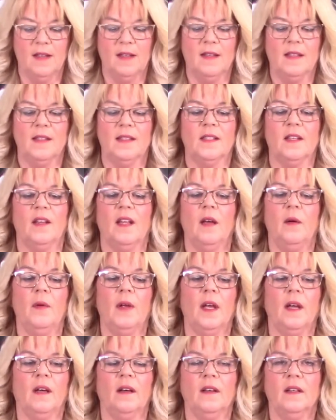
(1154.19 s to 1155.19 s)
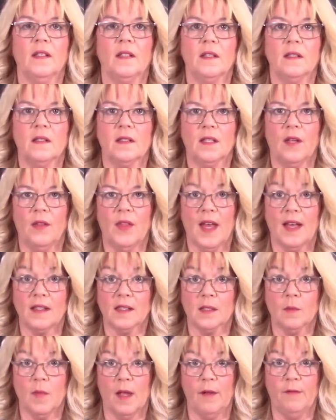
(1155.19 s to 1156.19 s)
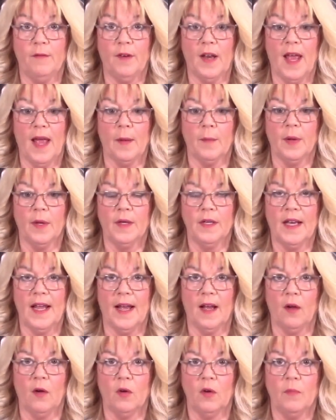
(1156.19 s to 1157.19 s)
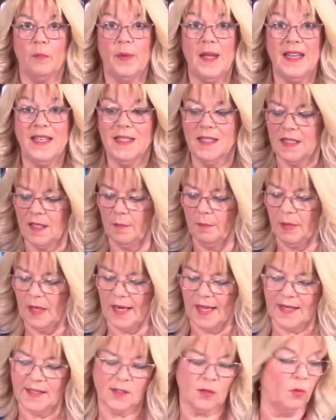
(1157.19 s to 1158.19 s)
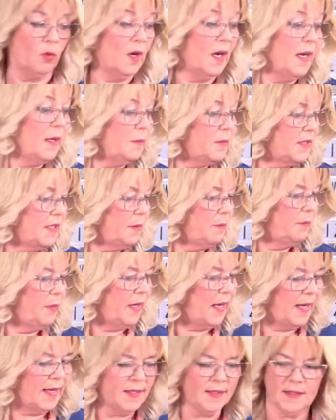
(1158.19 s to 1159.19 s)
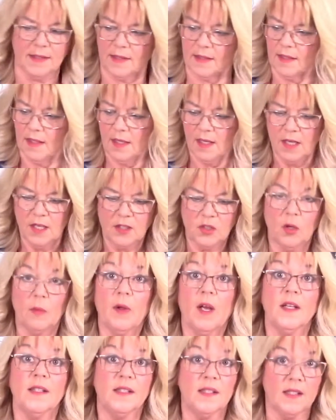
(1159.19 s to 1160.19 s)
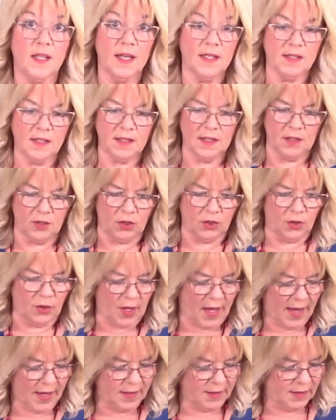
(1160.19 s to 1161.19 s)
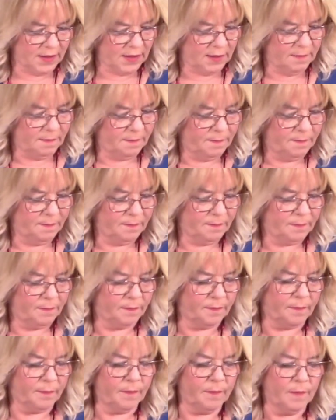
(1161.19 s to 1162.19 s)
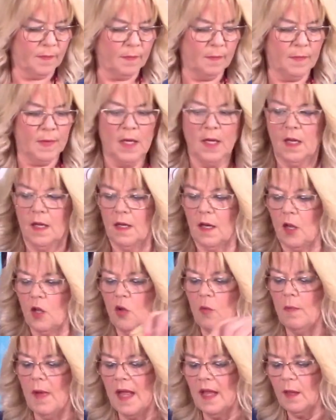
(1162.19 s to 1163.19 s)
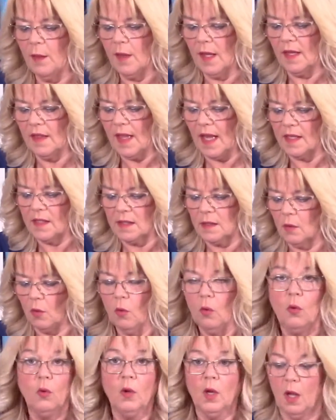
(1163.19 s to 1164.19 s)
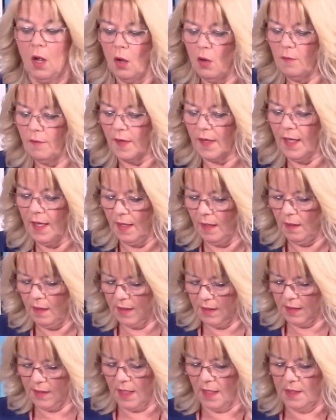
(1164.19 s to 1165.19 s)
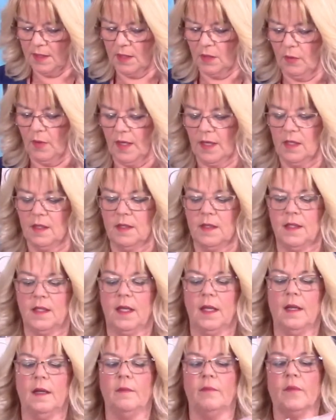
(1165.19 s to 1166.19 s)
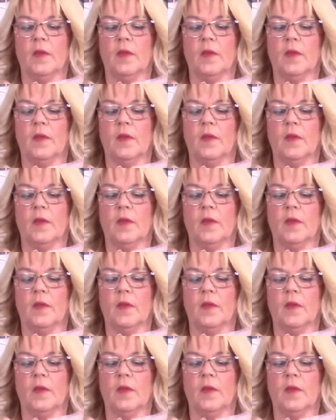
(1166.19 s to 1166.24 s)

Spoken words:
So there we are. So that's my flap now pinned in place or clipped in place. So I'm going to stay stitch that. Now you may think that's all overkill. Let's get it so I can see it.